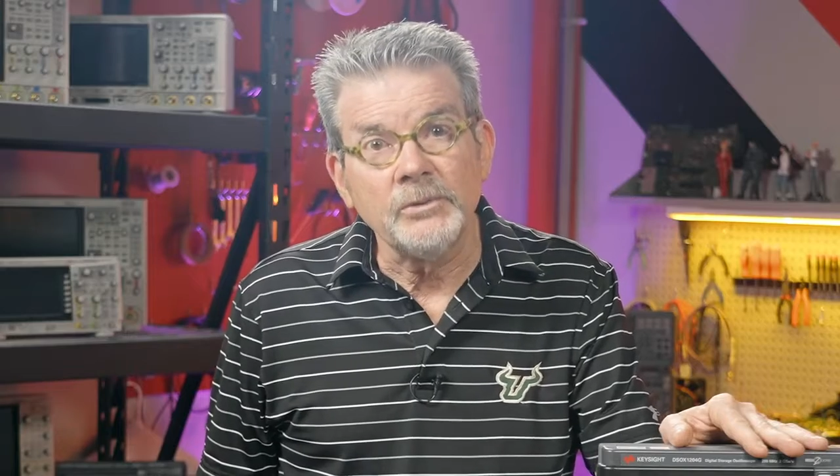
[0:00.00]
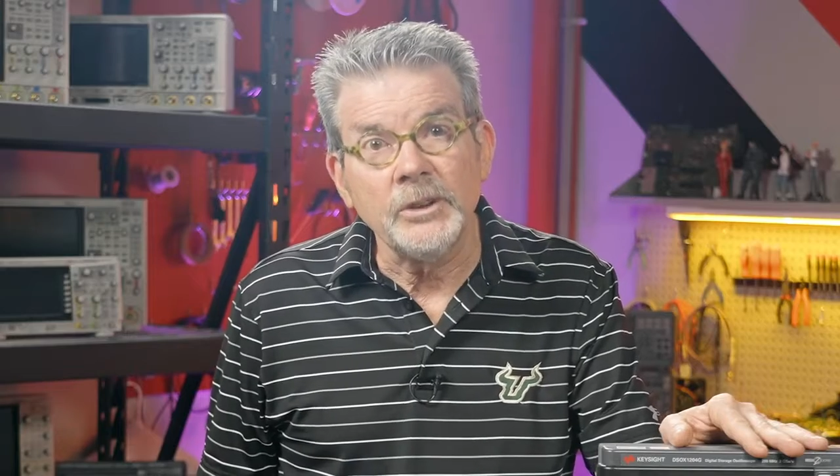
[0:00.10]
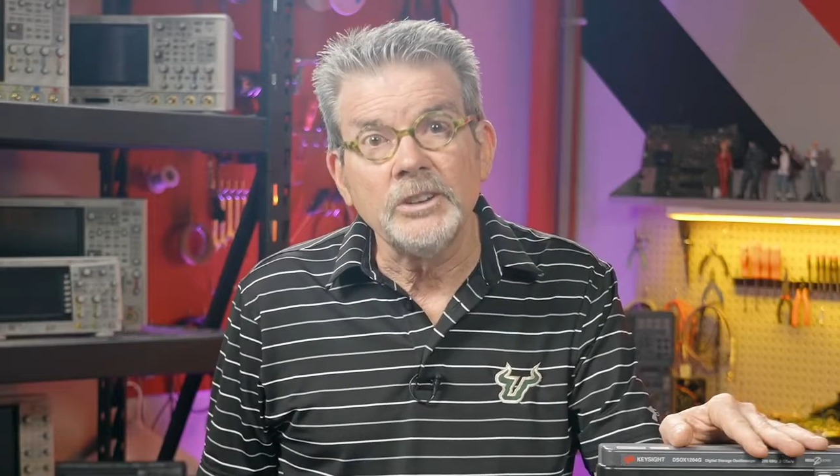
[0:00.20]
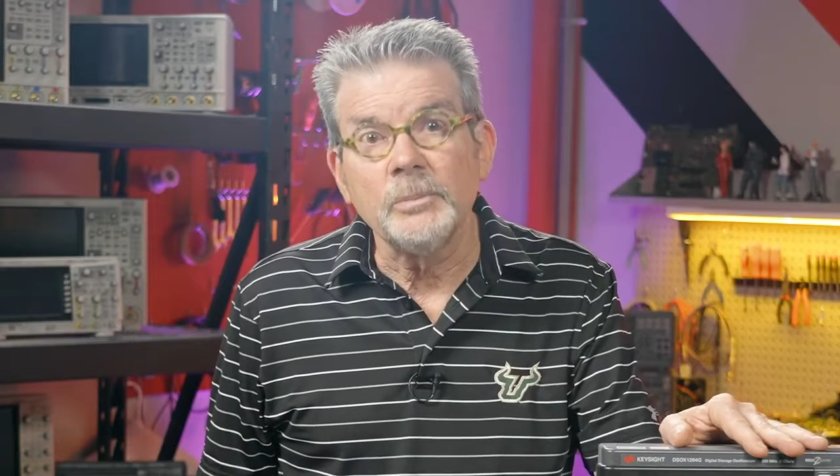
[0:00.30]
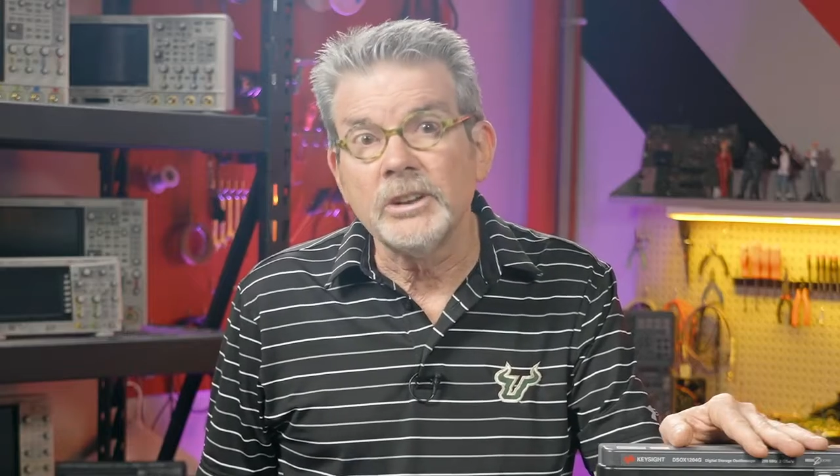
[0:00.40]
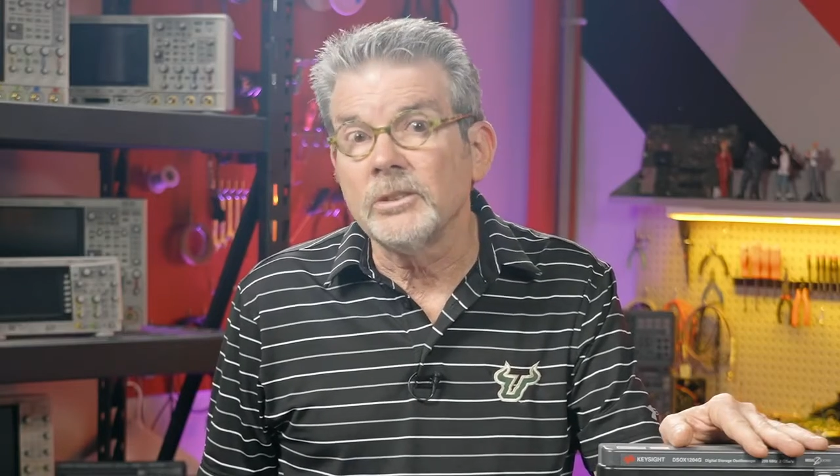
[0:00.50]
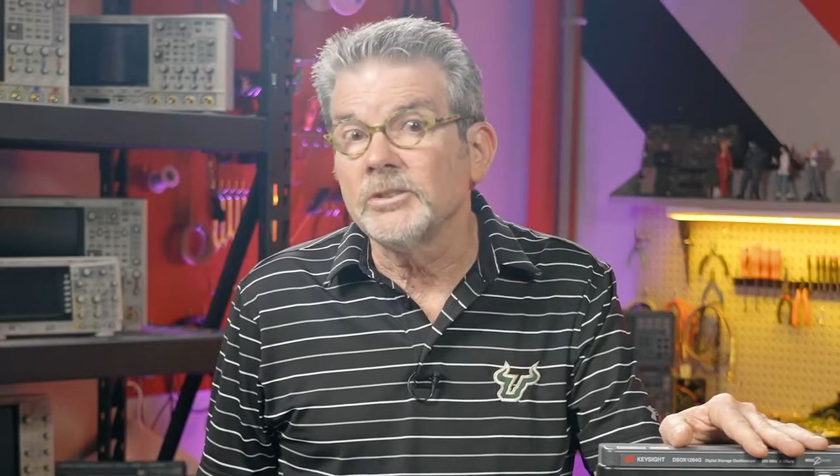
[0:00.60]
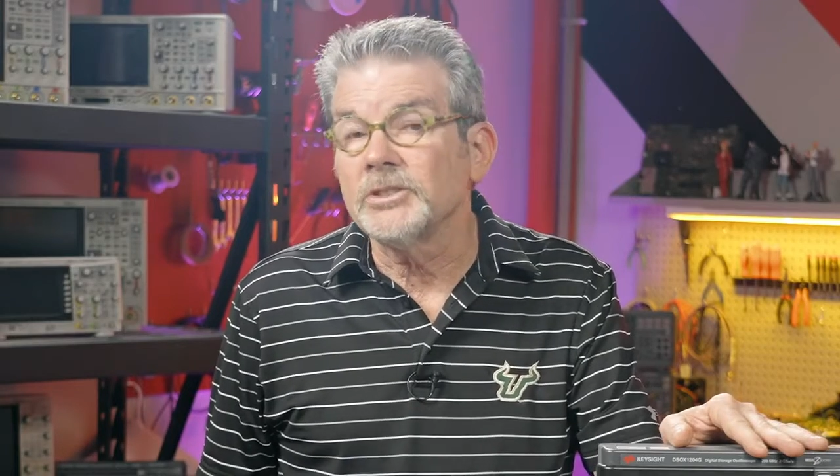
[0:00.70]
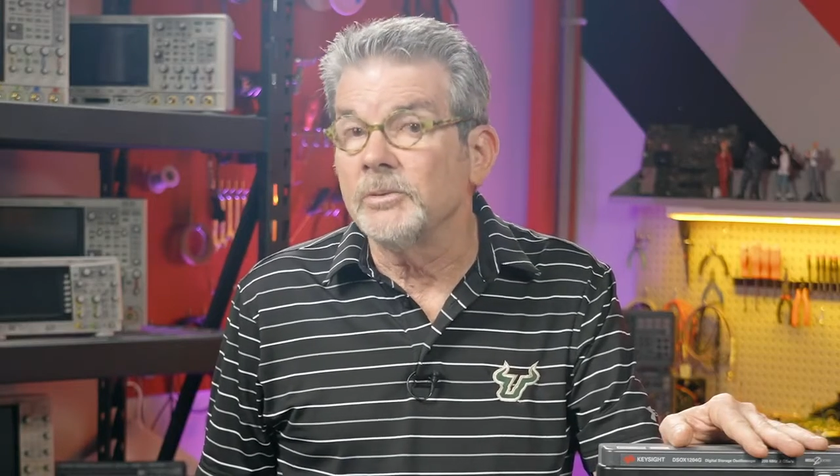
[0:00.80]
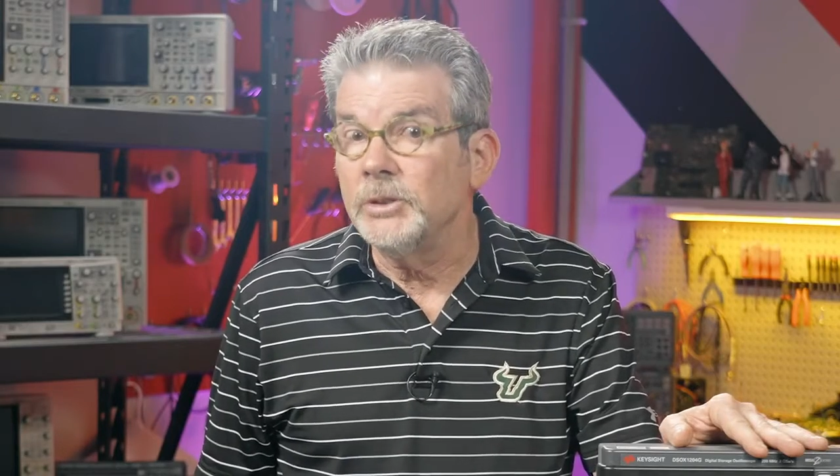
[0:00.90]
the
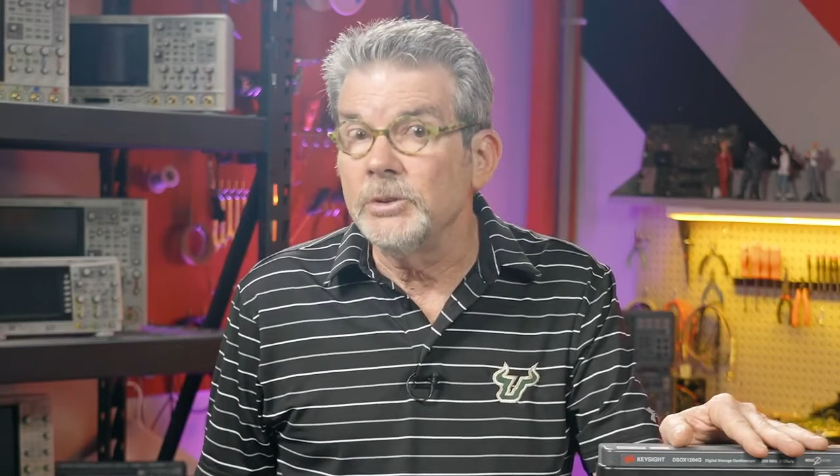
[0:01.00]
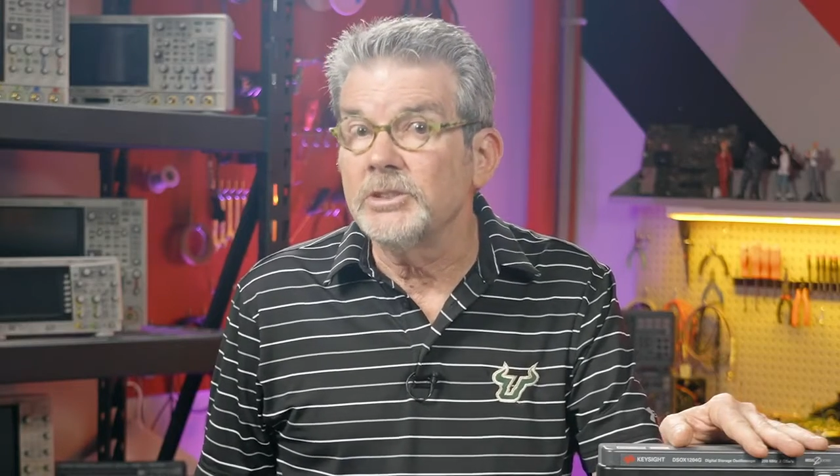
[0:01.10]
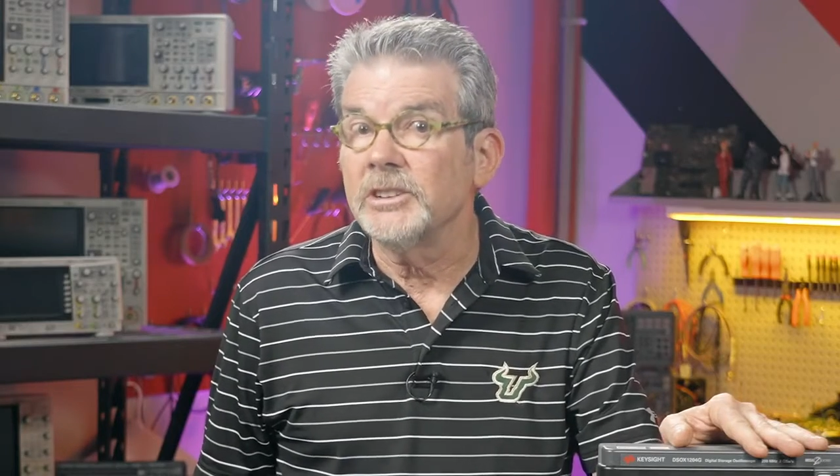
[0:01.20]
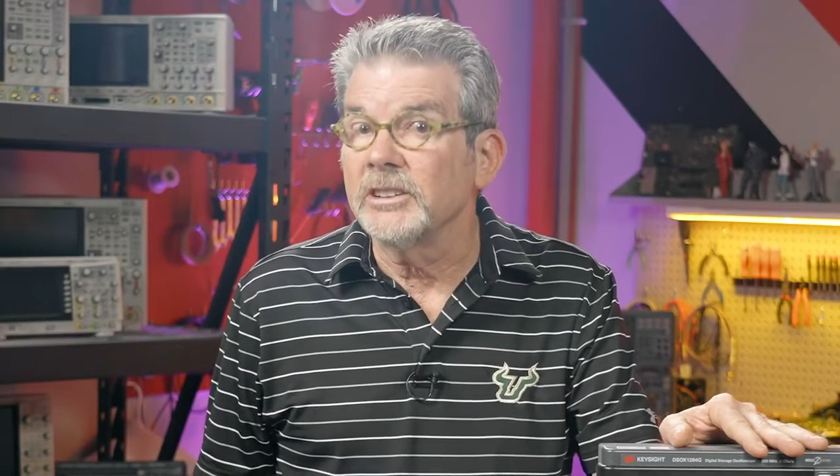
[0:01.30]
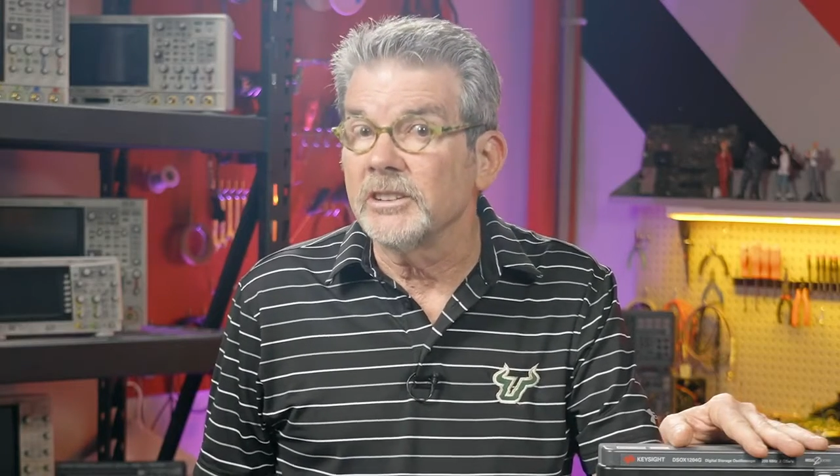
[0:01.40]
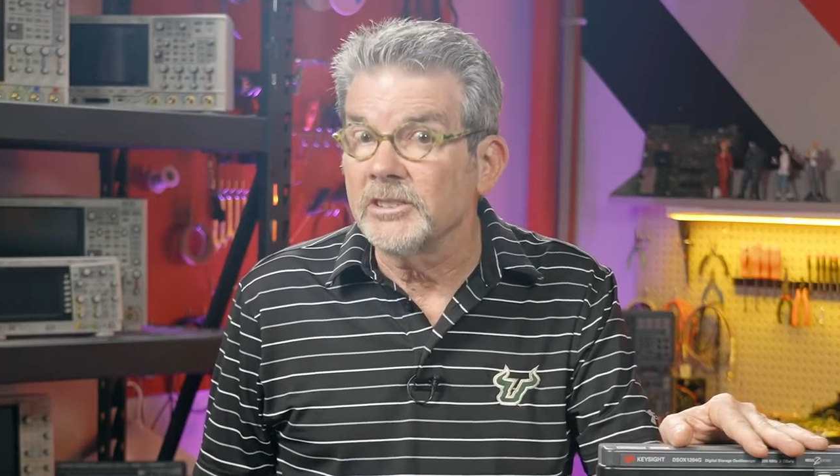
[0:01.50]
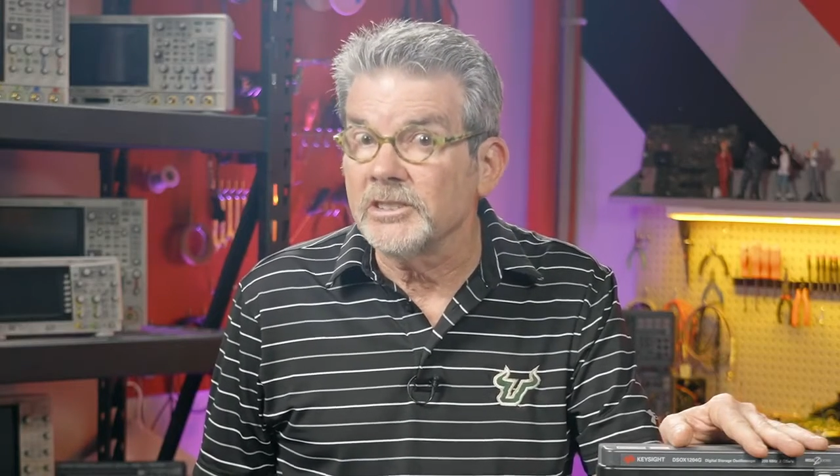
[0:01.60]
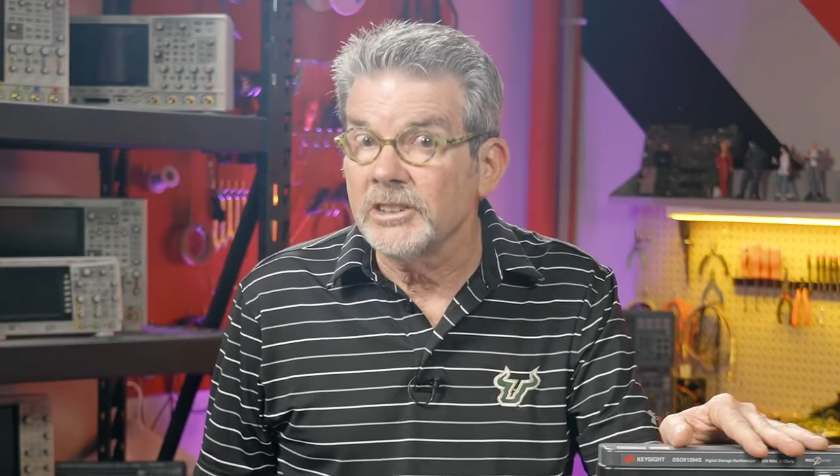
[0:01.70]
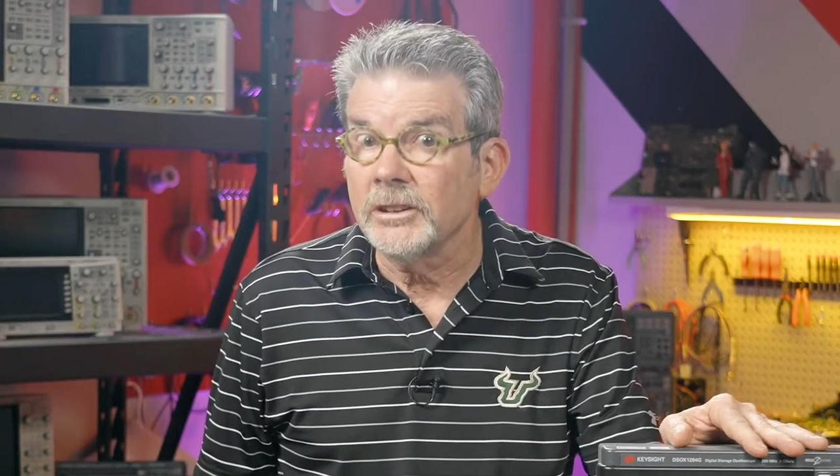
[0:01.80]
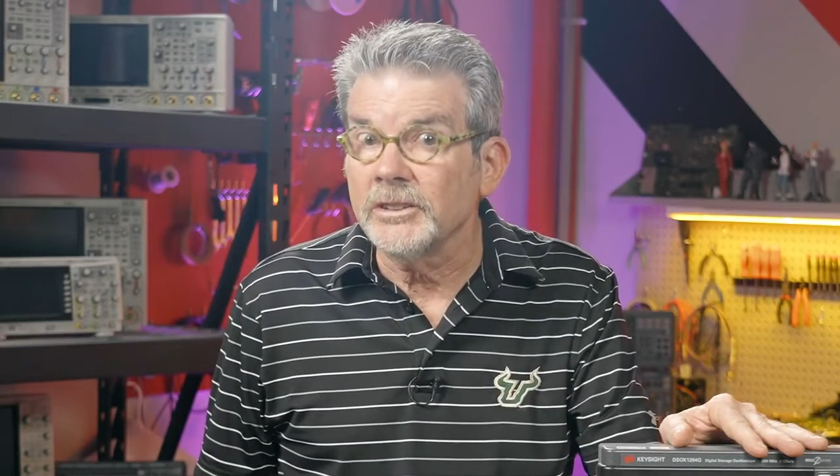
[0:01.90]
fundamentals of using an
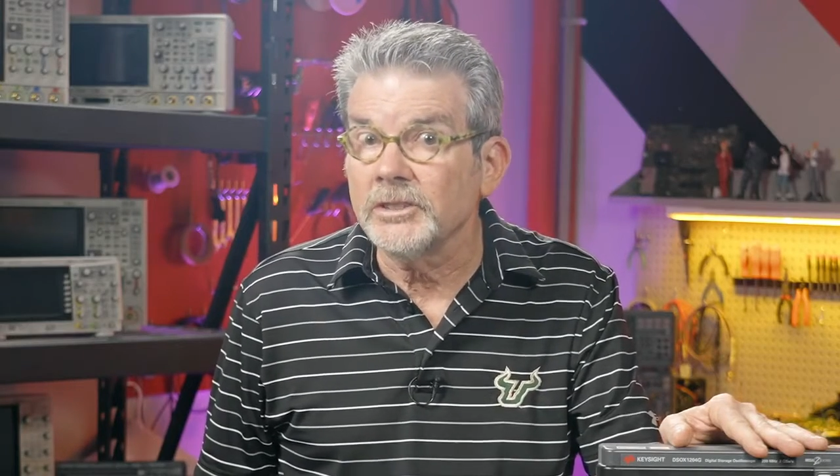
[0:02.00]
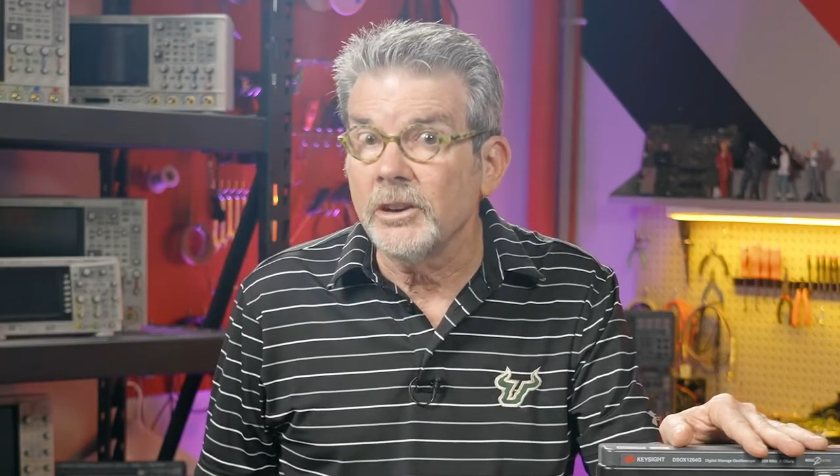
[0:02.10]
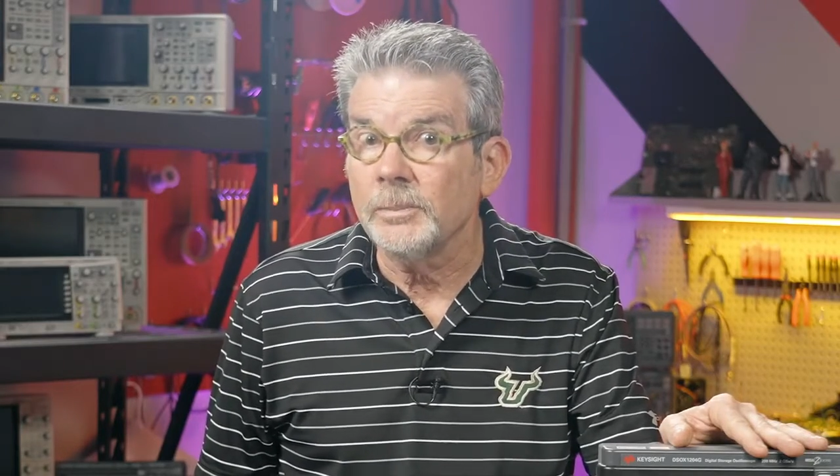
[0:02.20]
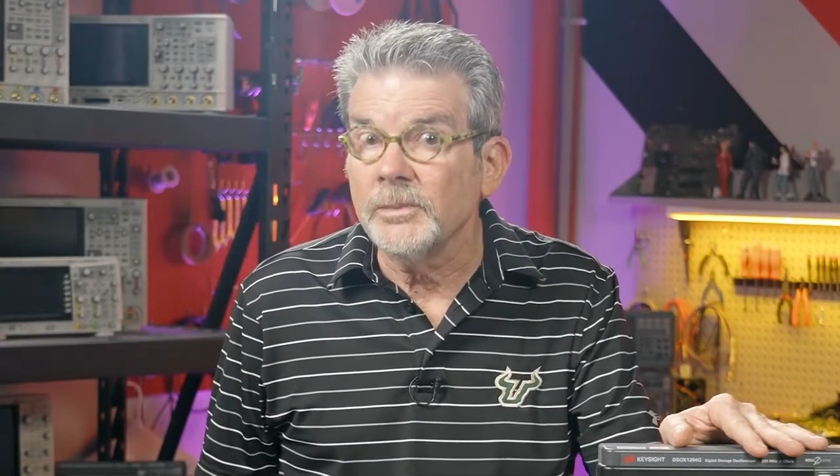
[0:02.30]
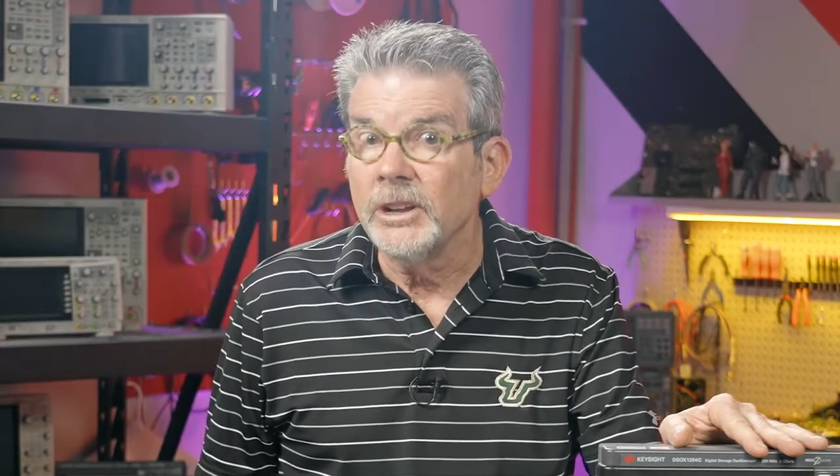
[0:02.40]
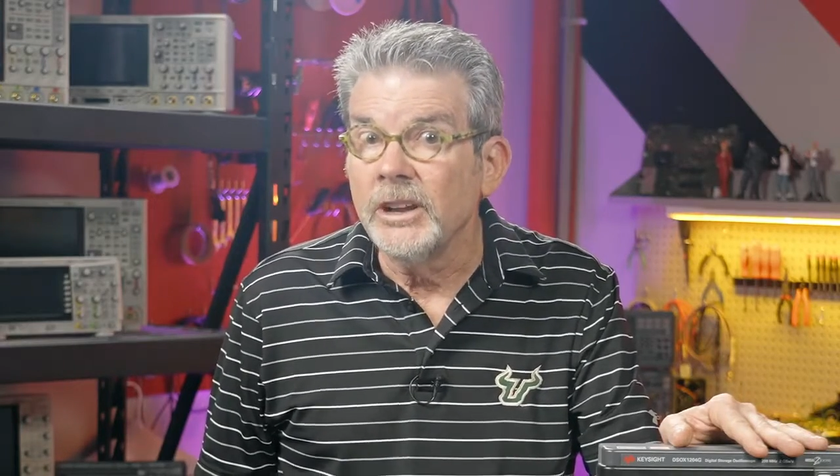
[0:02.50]
oscilloscope,